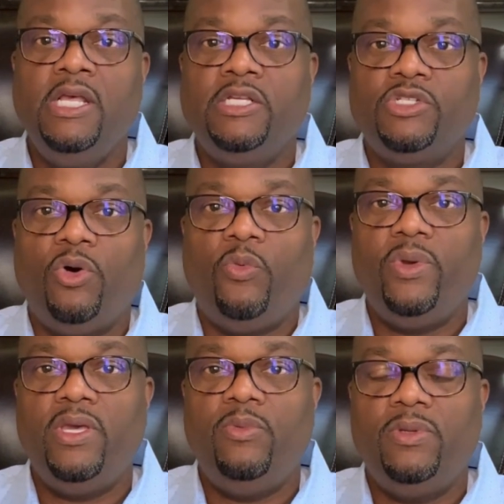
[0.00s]
So
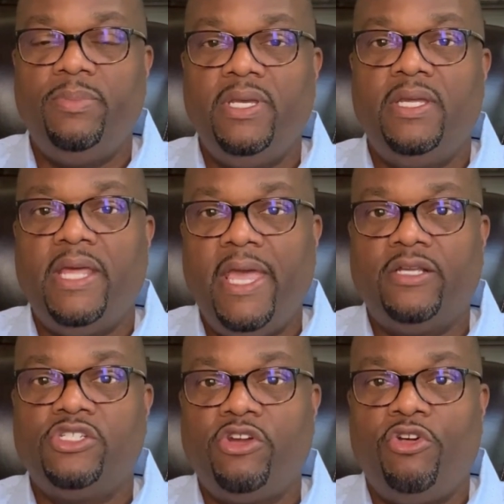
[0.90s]
we would be an
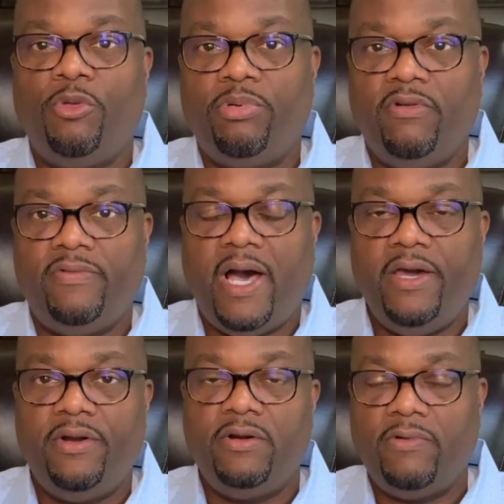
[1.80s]
external
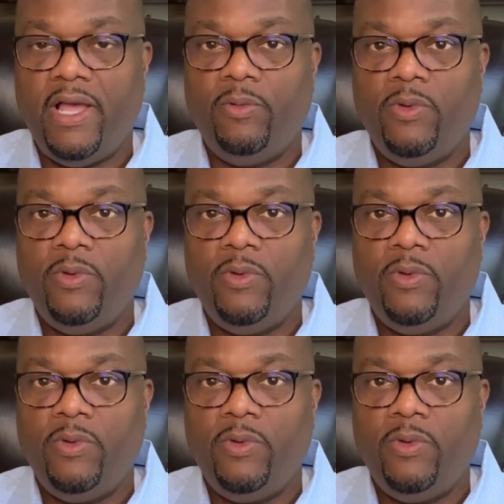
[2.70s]
provider, right?